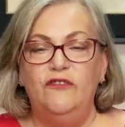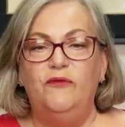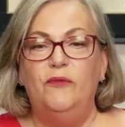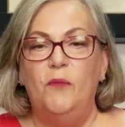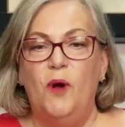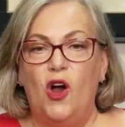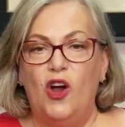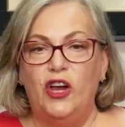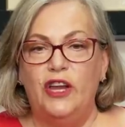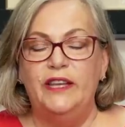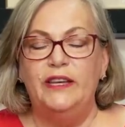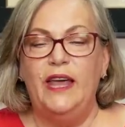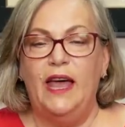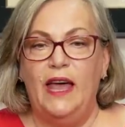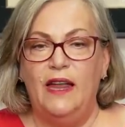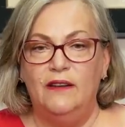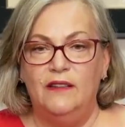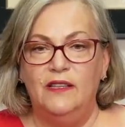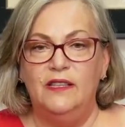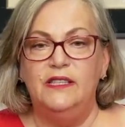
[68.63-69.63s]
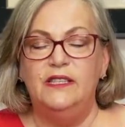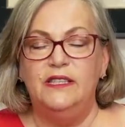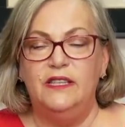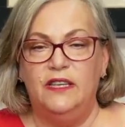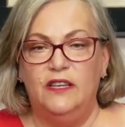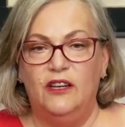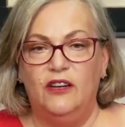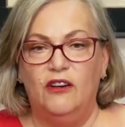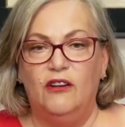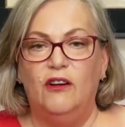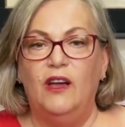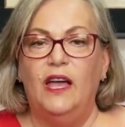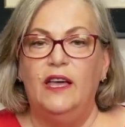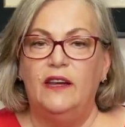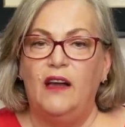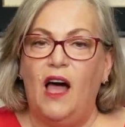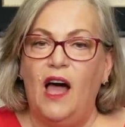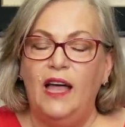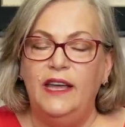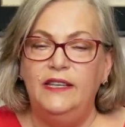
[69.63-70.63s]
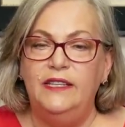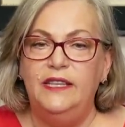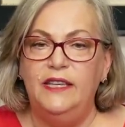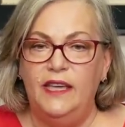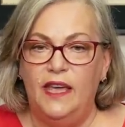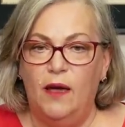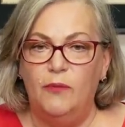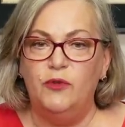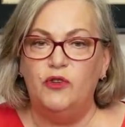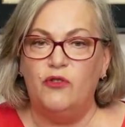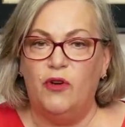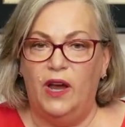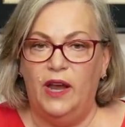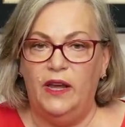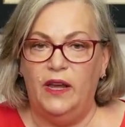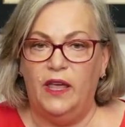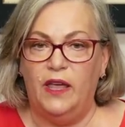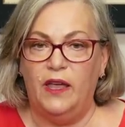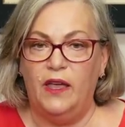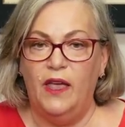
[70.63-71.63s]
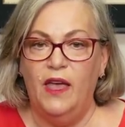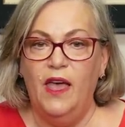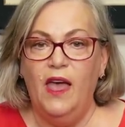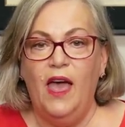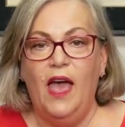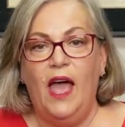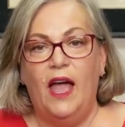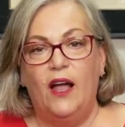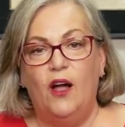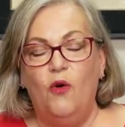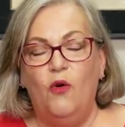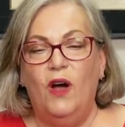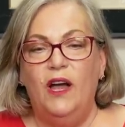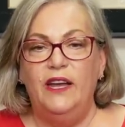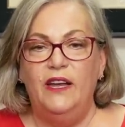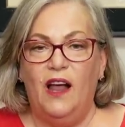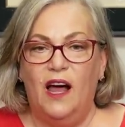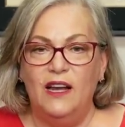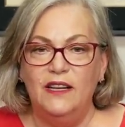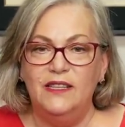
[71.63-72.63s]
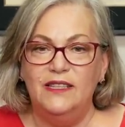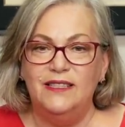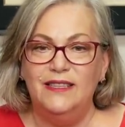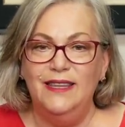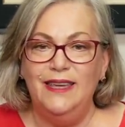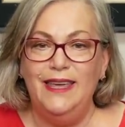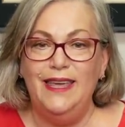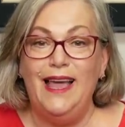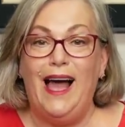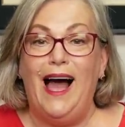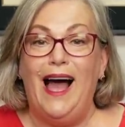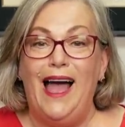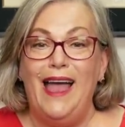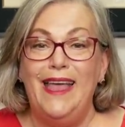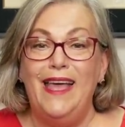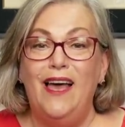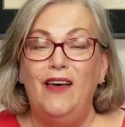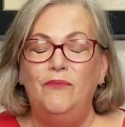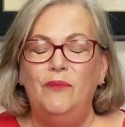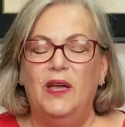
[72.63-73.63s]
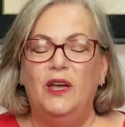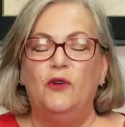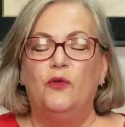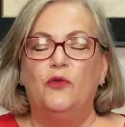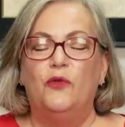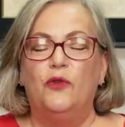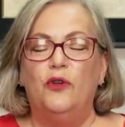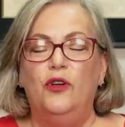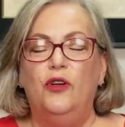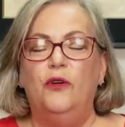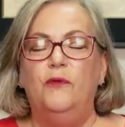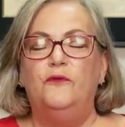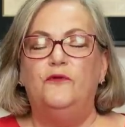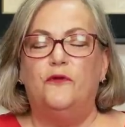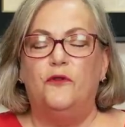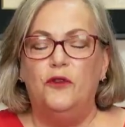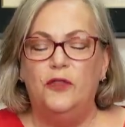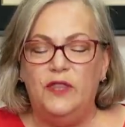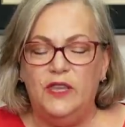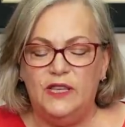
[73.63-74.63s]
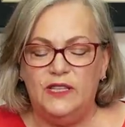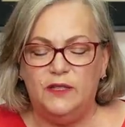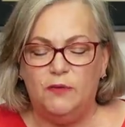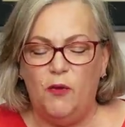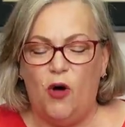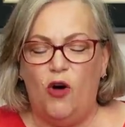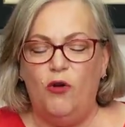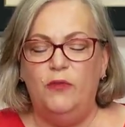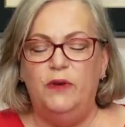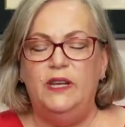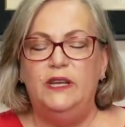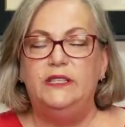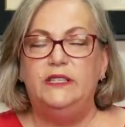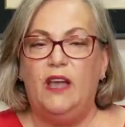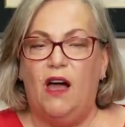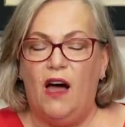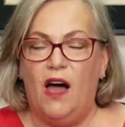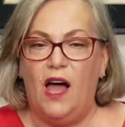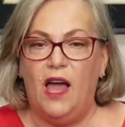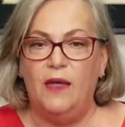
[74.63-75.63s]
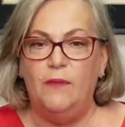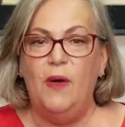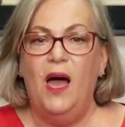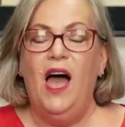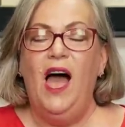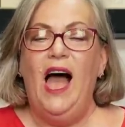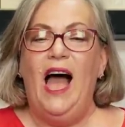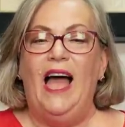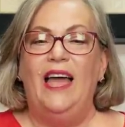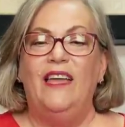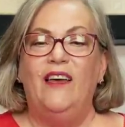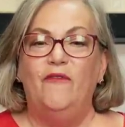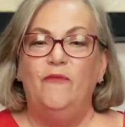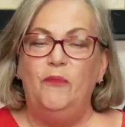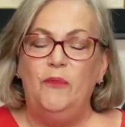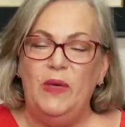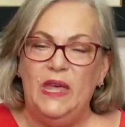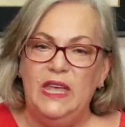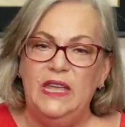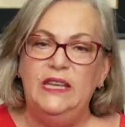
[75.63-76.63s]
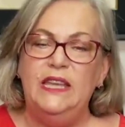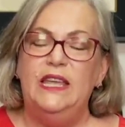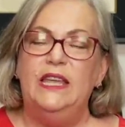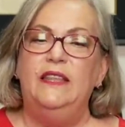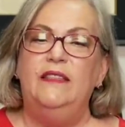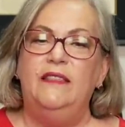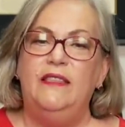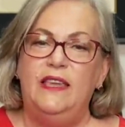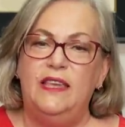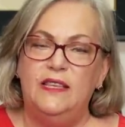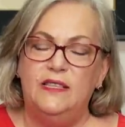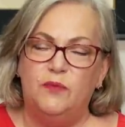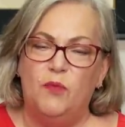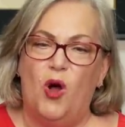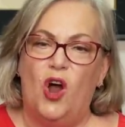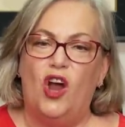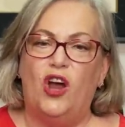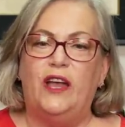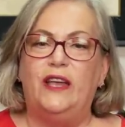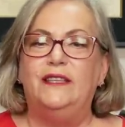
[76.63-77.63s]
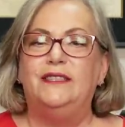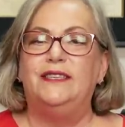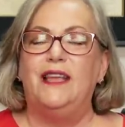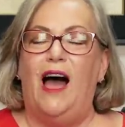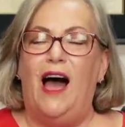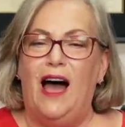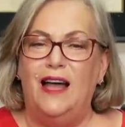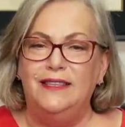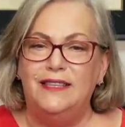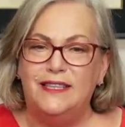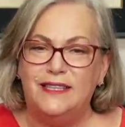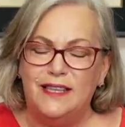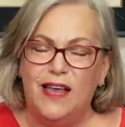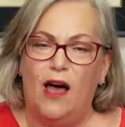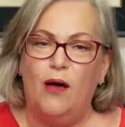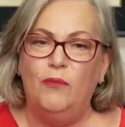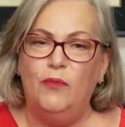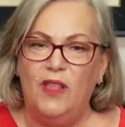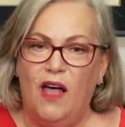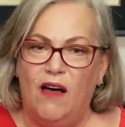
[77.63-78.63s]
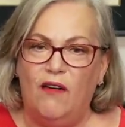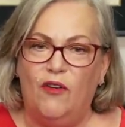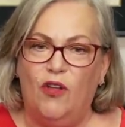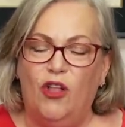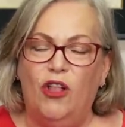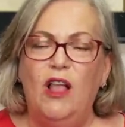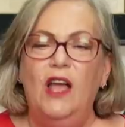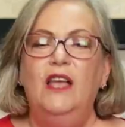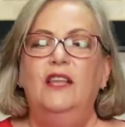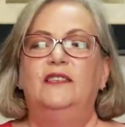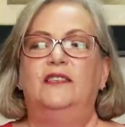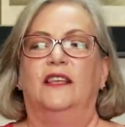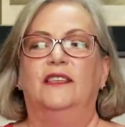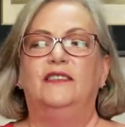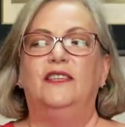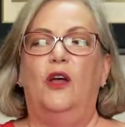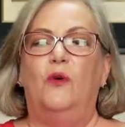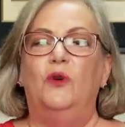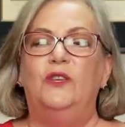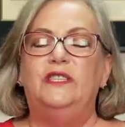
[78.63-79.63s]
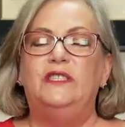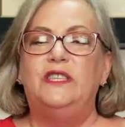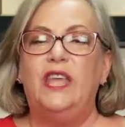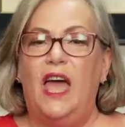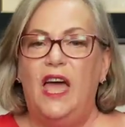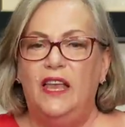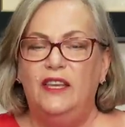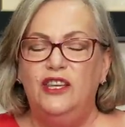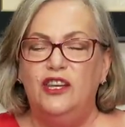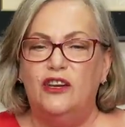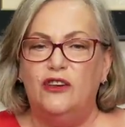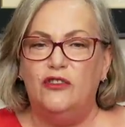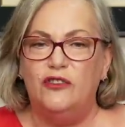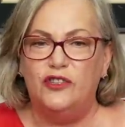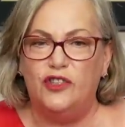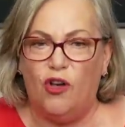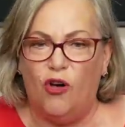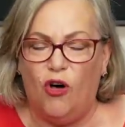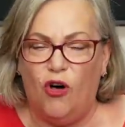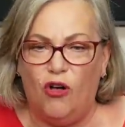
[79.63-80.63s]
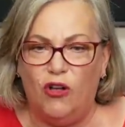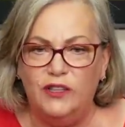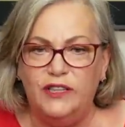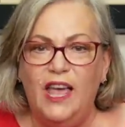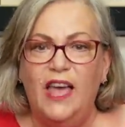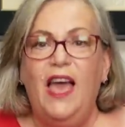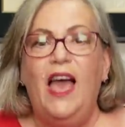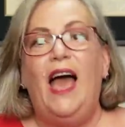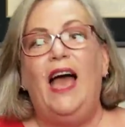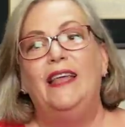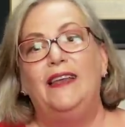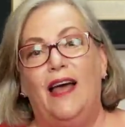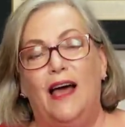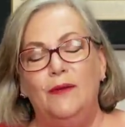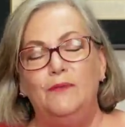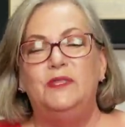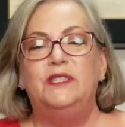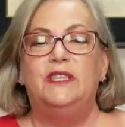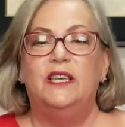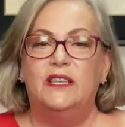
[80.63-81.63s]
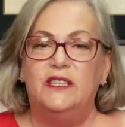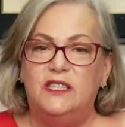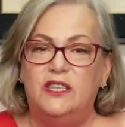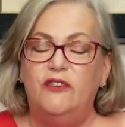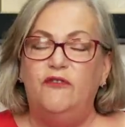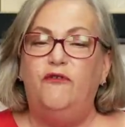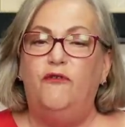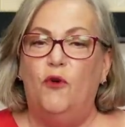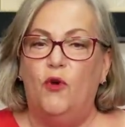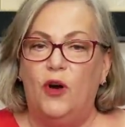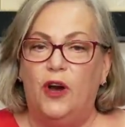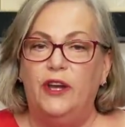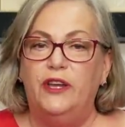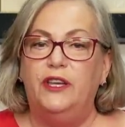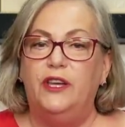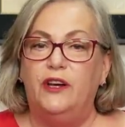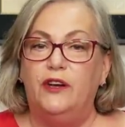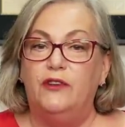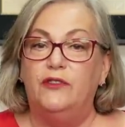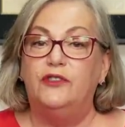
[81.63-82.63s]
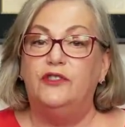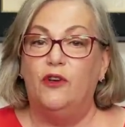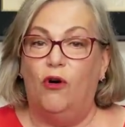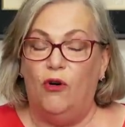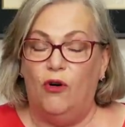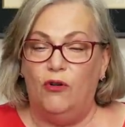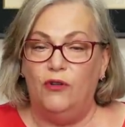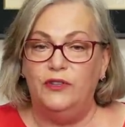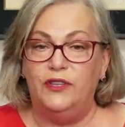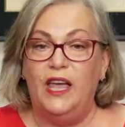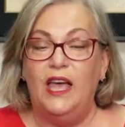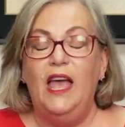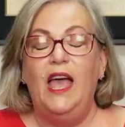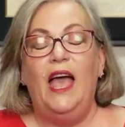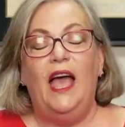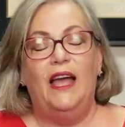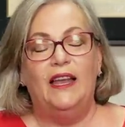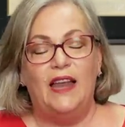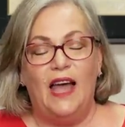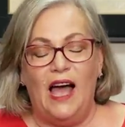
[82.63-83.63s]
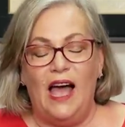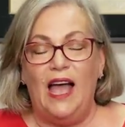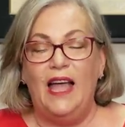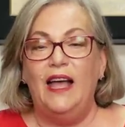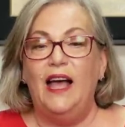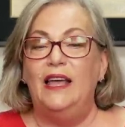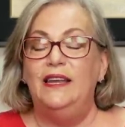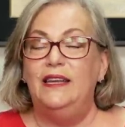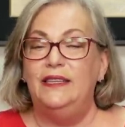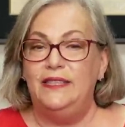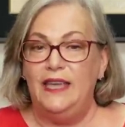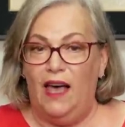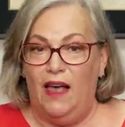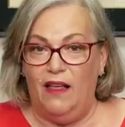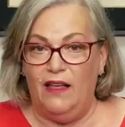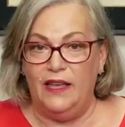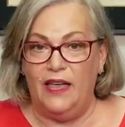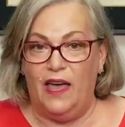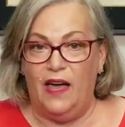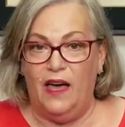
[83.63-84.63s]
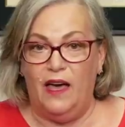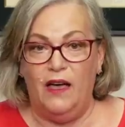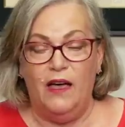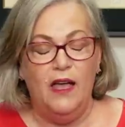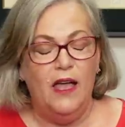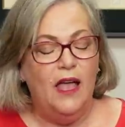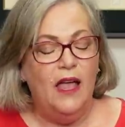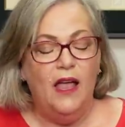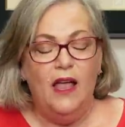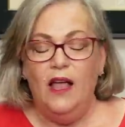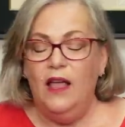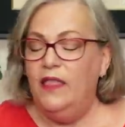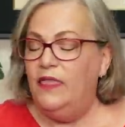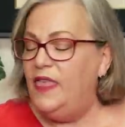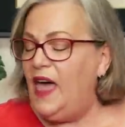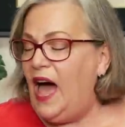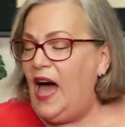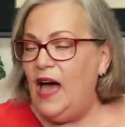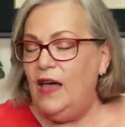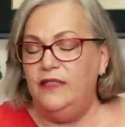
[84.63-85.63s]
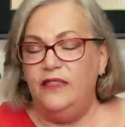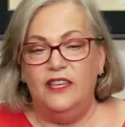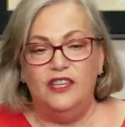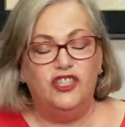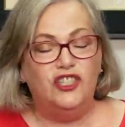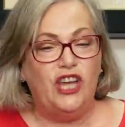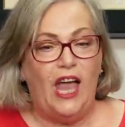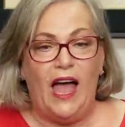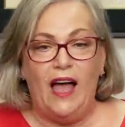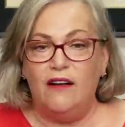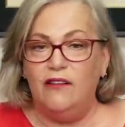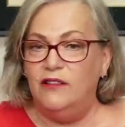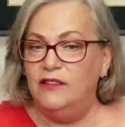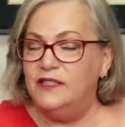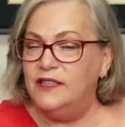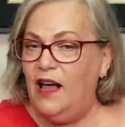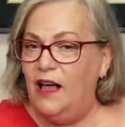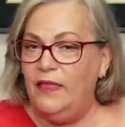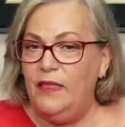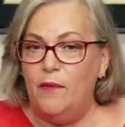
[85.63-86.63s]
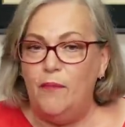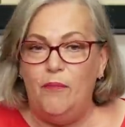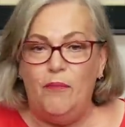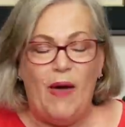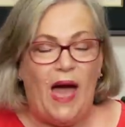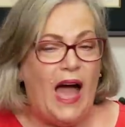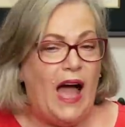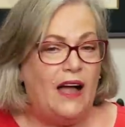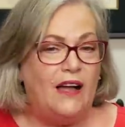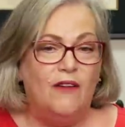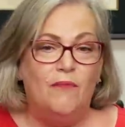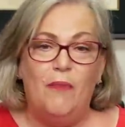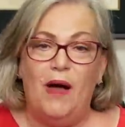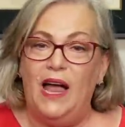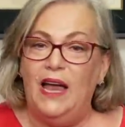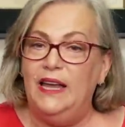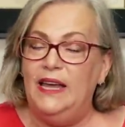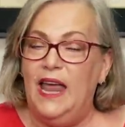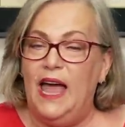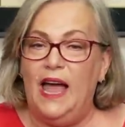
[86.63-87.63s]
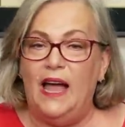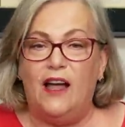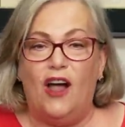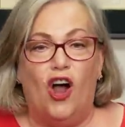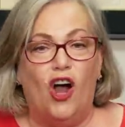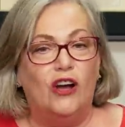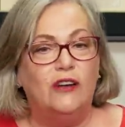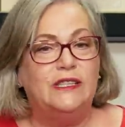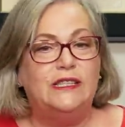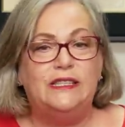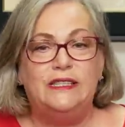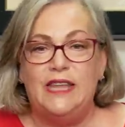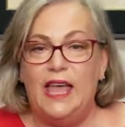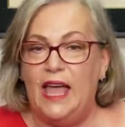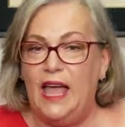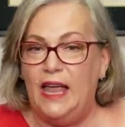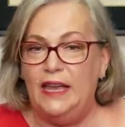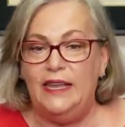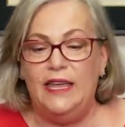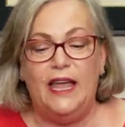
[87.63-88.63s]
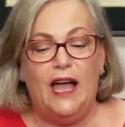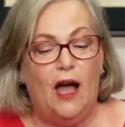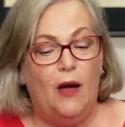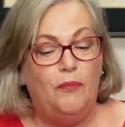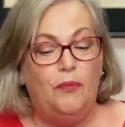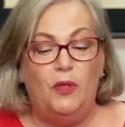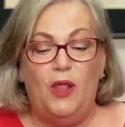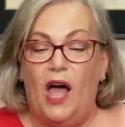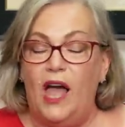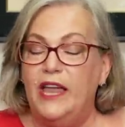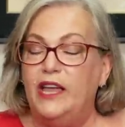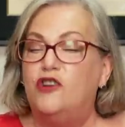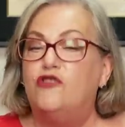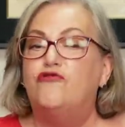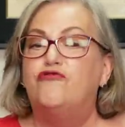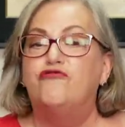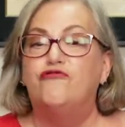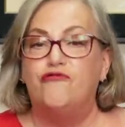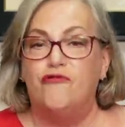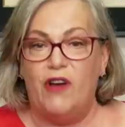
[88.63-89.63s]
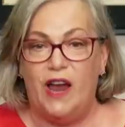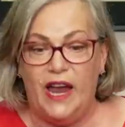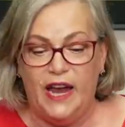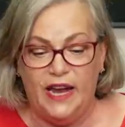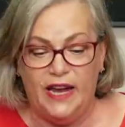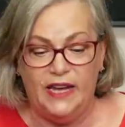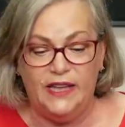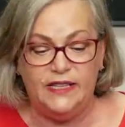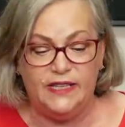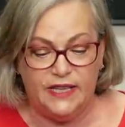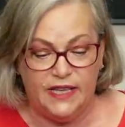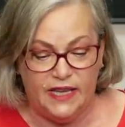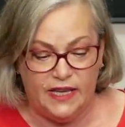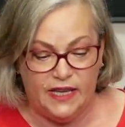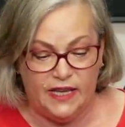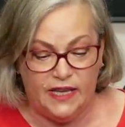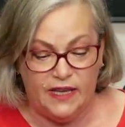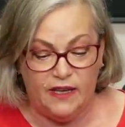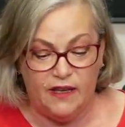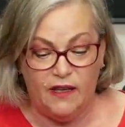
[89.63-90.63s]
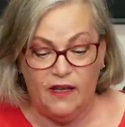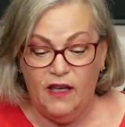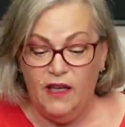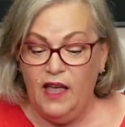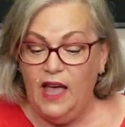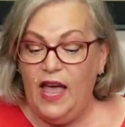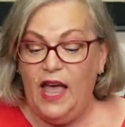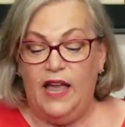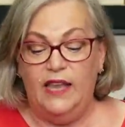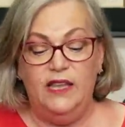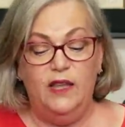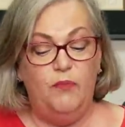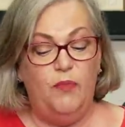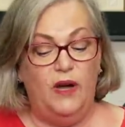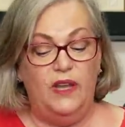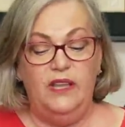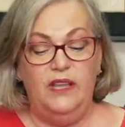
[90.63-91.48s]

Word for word: Market Analyst here at ITM Trading. And quite honestly, I have been groomed for this moment in time. I have been in these markets on some level since I was 10 years old, and I'm 64 years old. And I gotta tell ya that the shackles on the back of my neck are standing up like crazy. Anybody